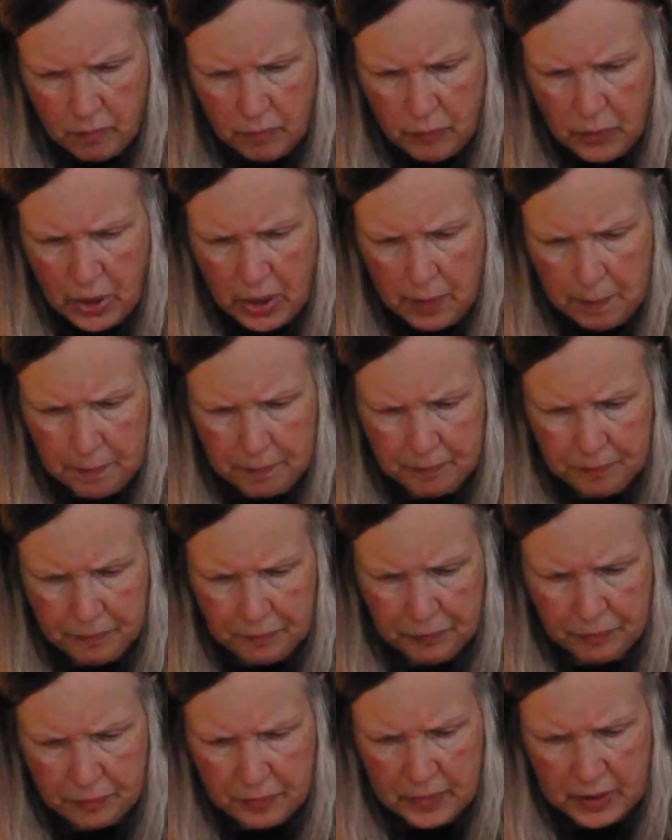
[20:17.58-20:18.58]
But
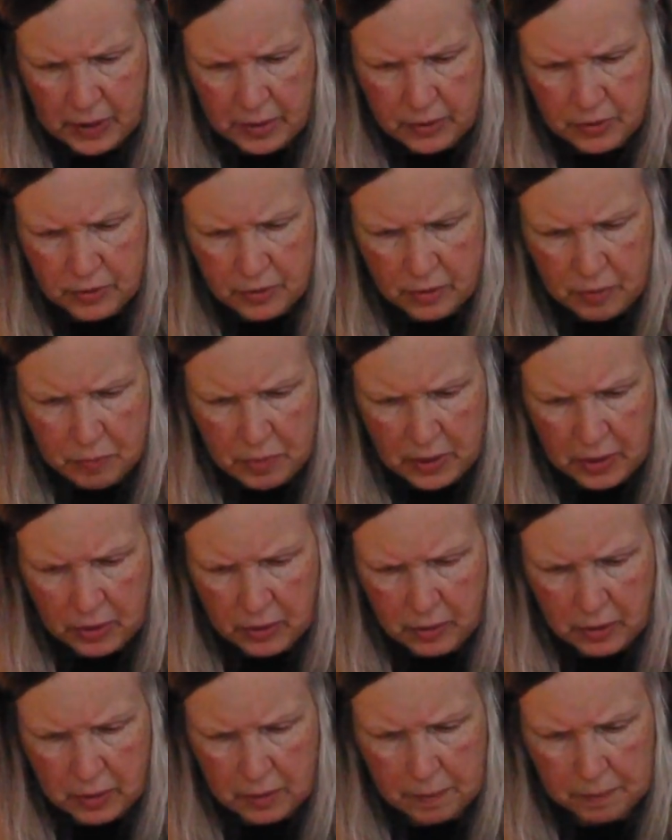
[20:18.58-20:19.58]
it should be
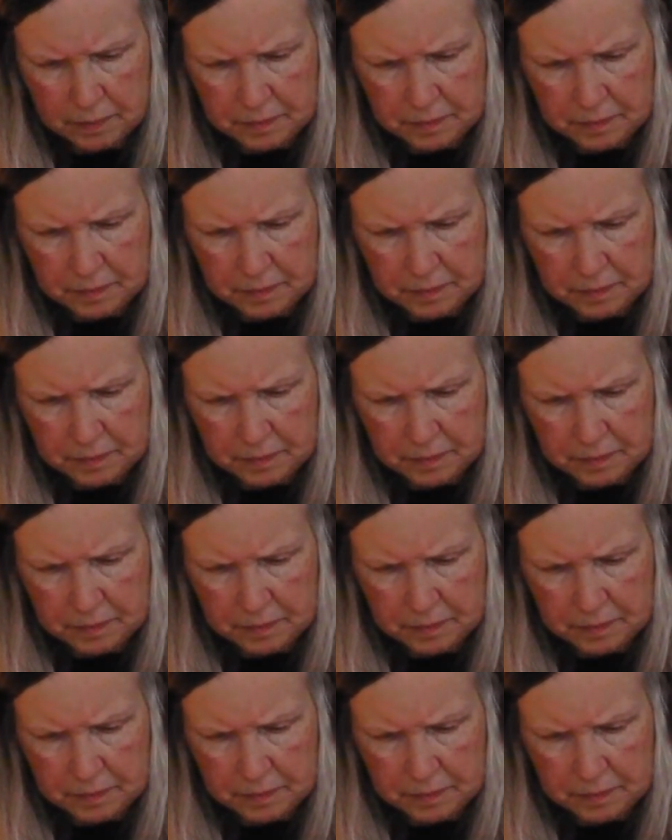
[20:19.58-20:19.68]
good.